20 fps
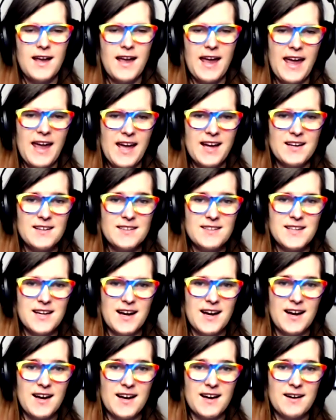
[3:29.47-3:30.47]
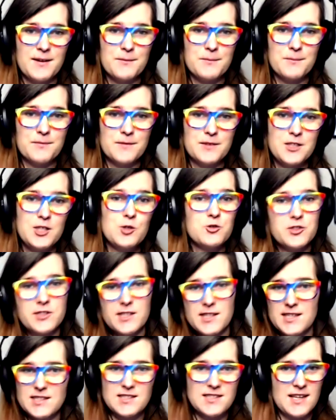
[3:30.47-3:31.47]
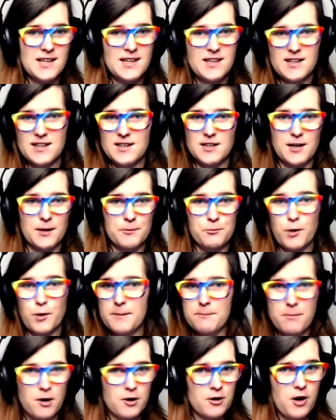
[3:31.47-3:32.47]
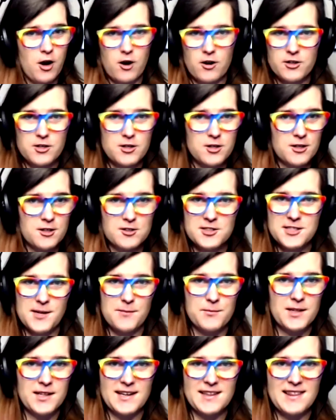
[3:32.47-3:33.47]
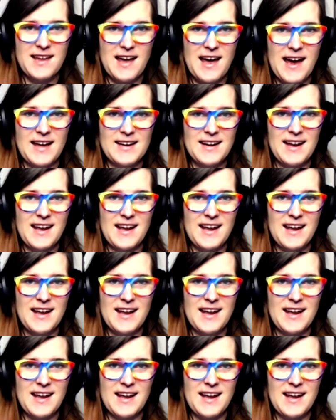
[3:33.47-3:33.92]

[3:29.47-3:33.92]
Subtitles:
And usually it's like a Breitbart article or something like that.